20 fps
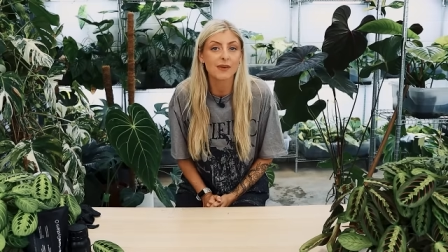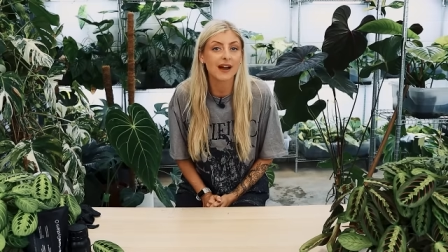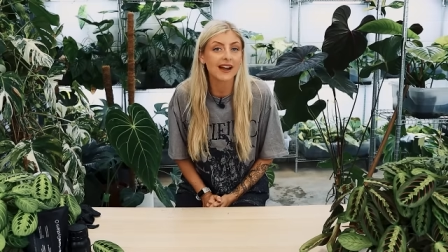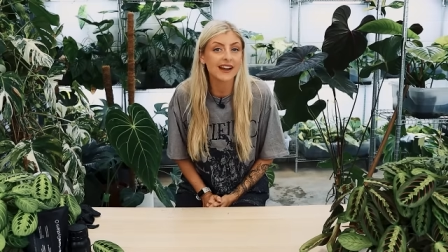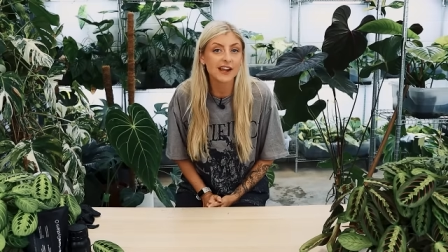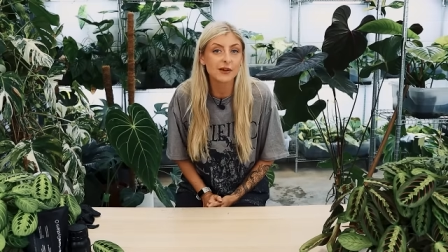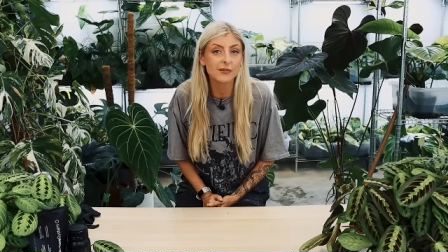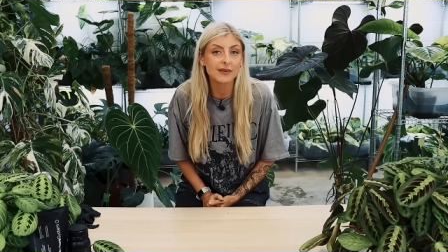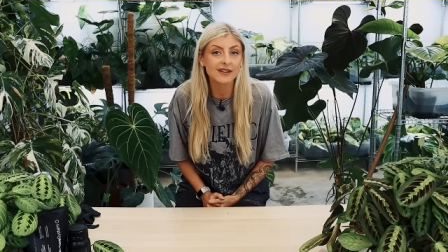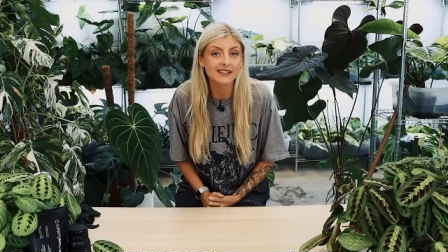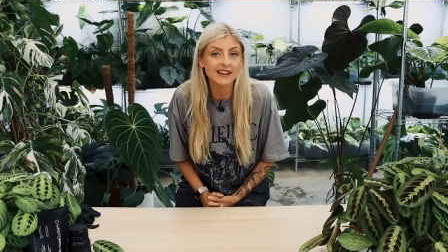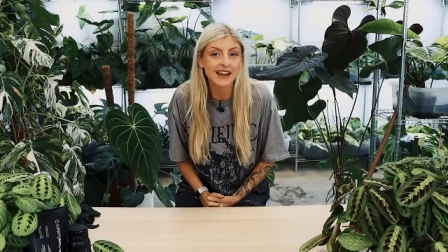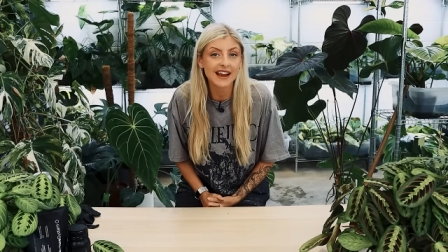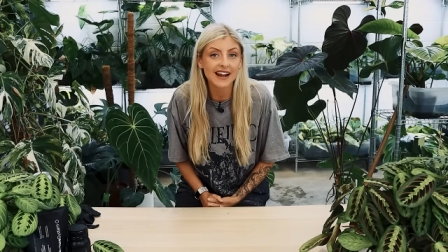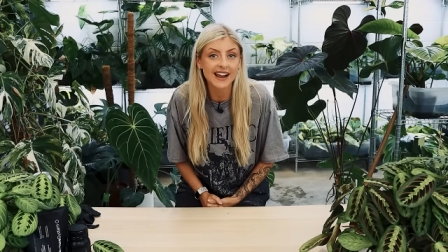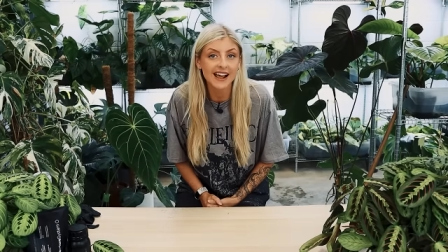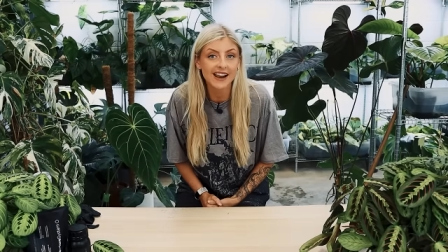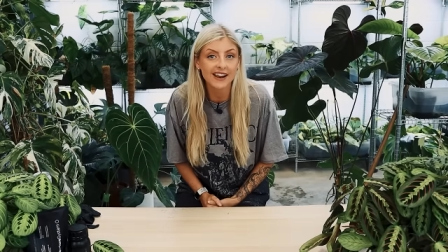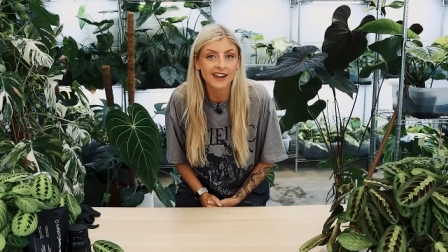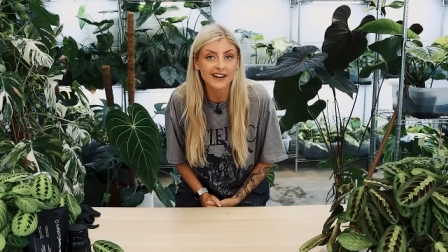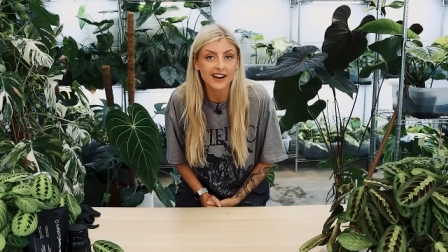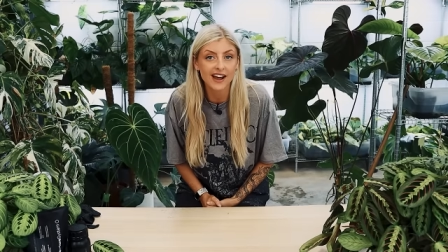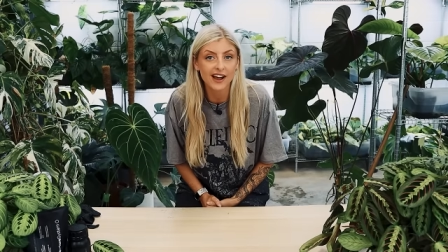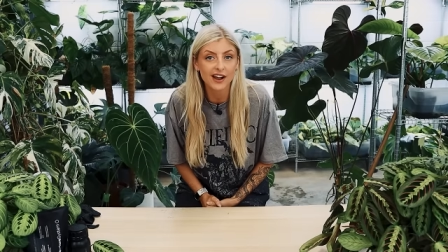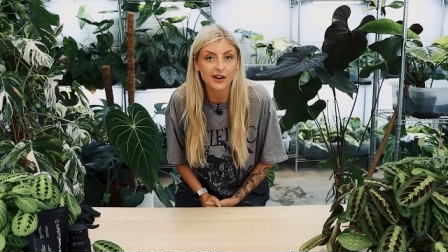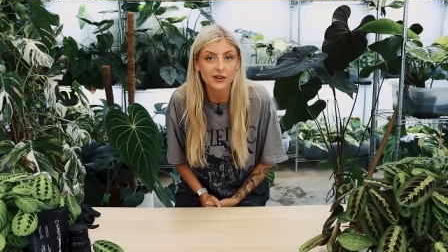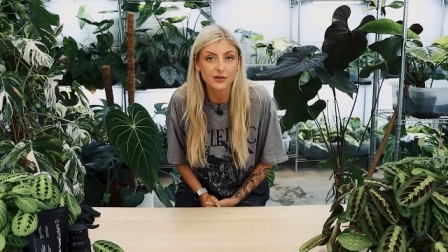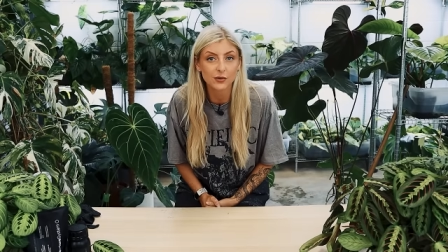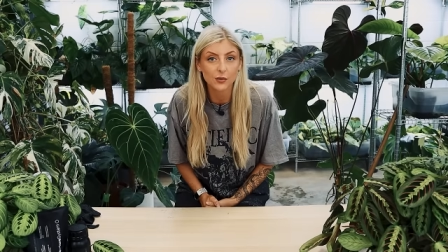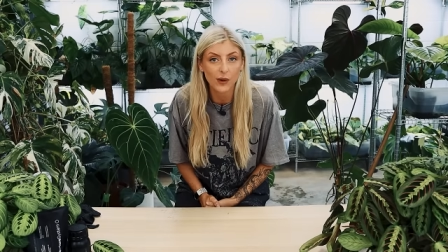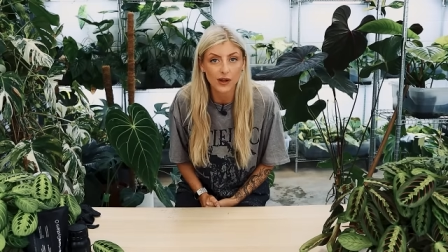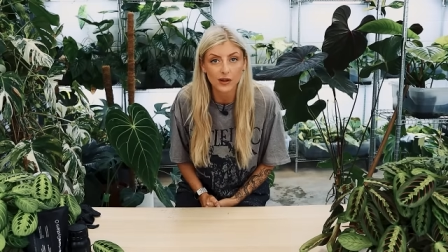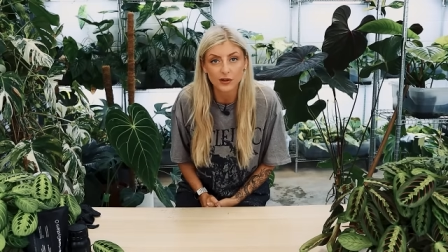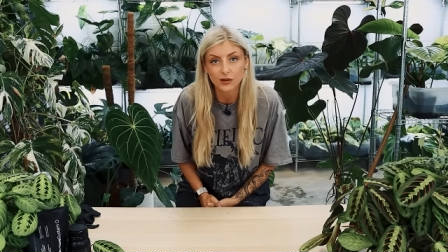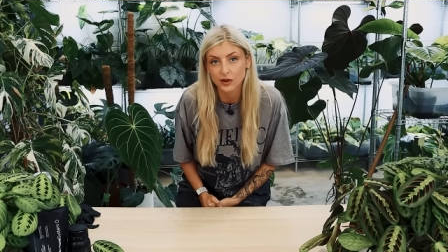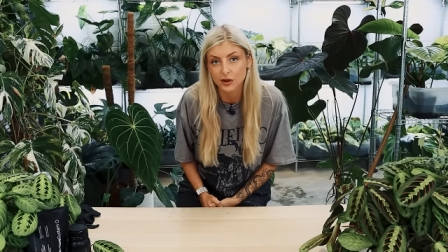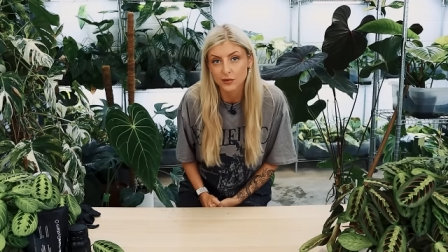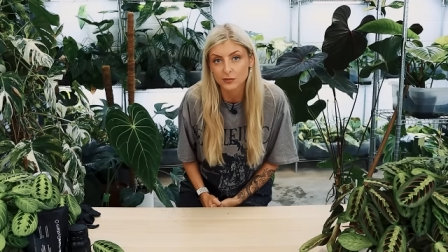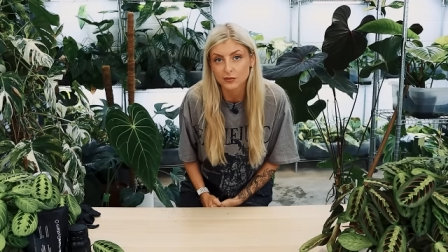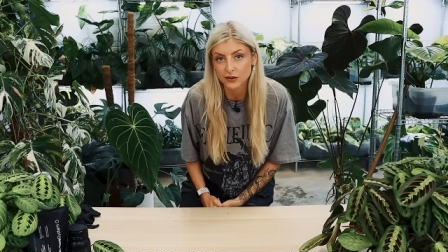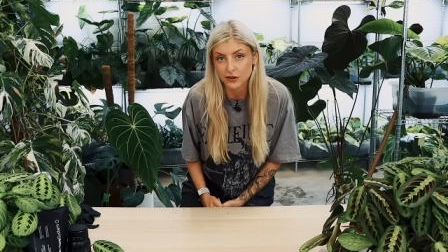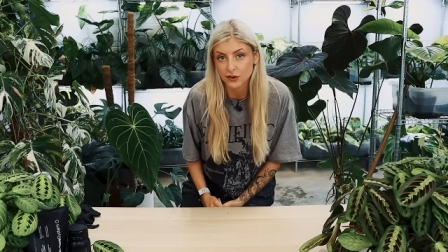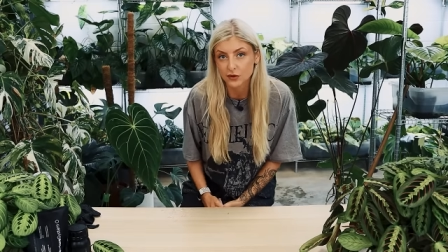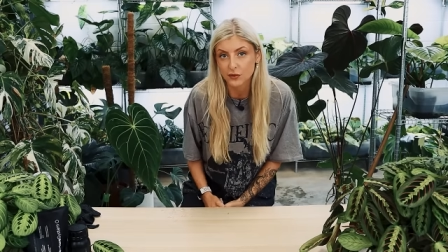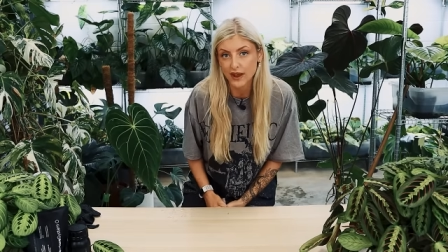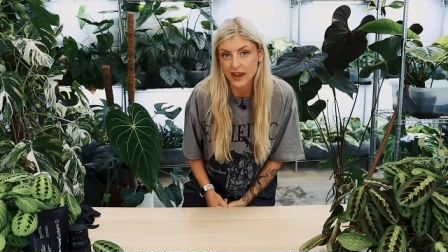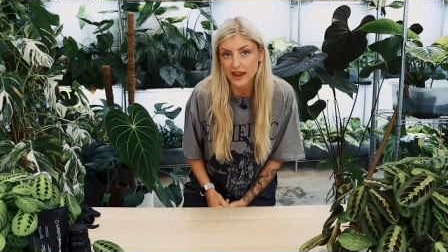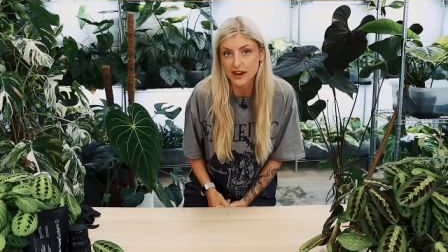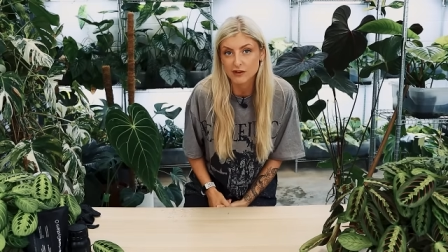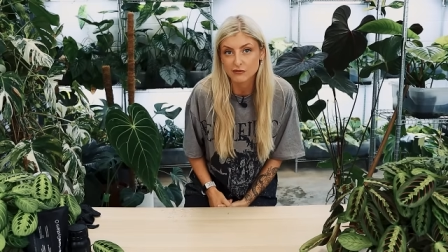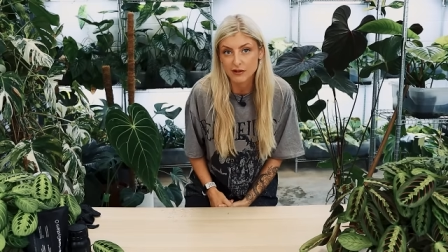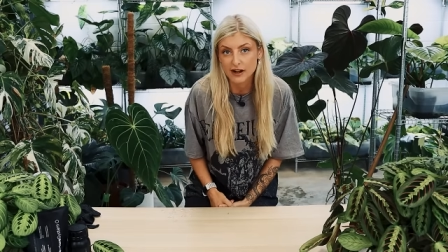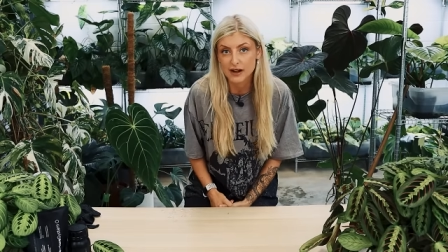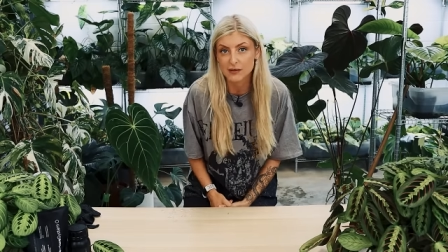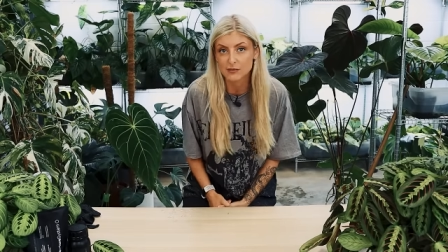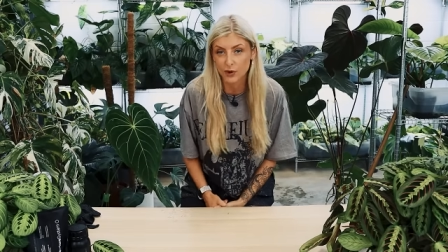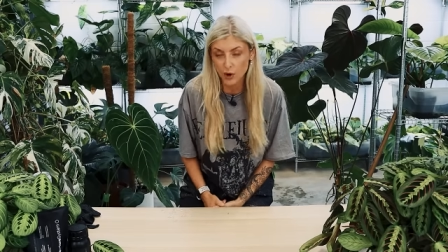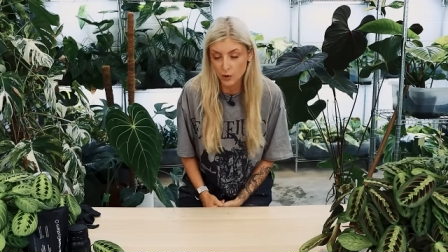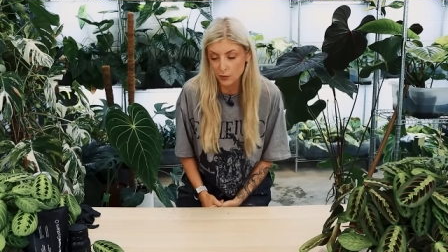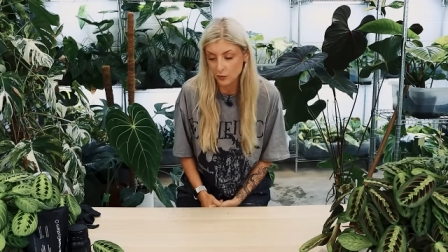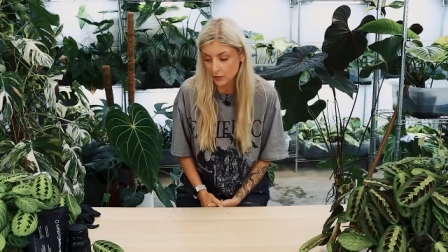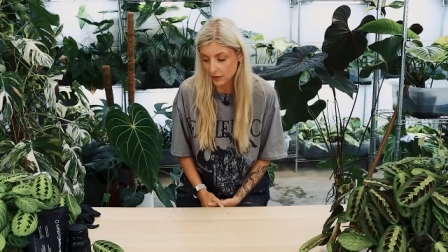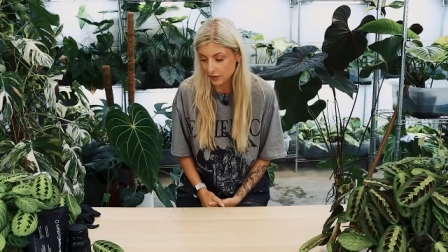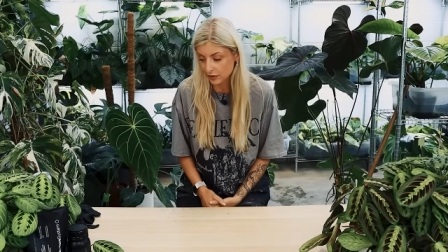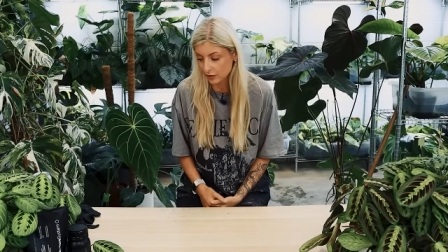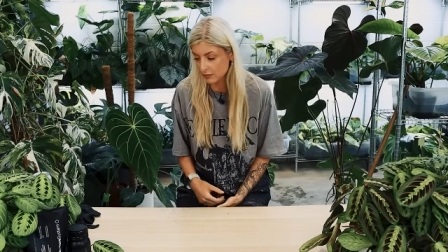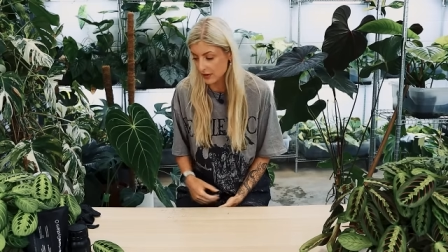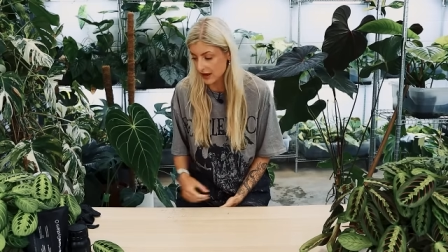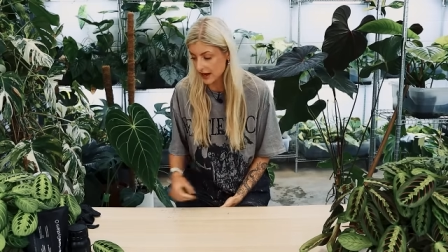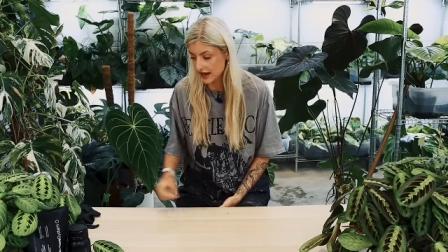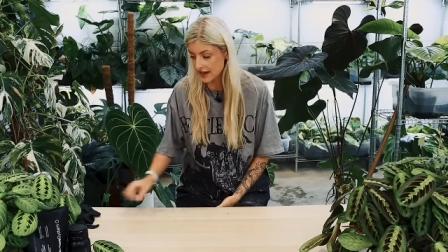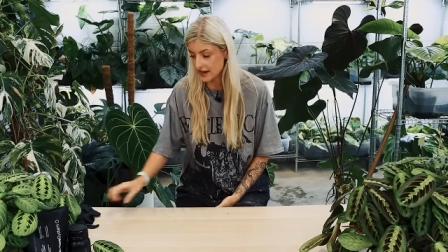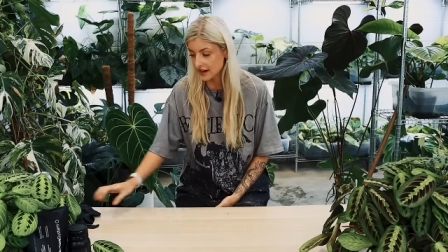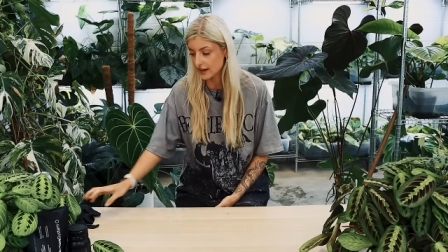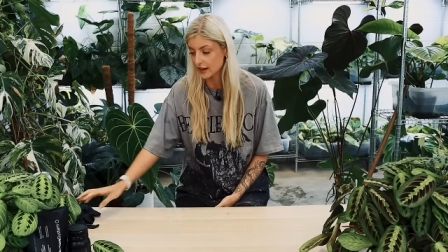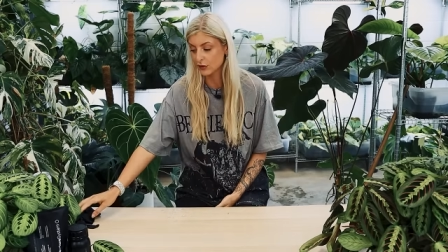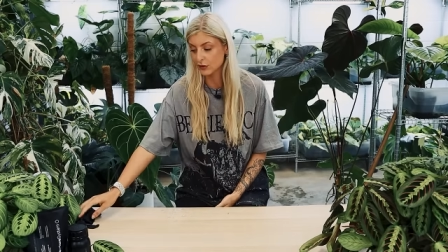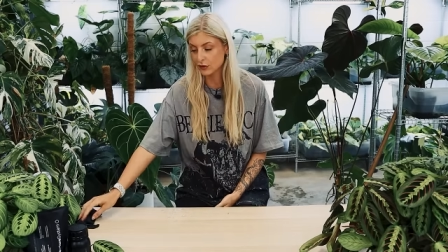My name is Kaylee Ellen and welcome to a repot with me.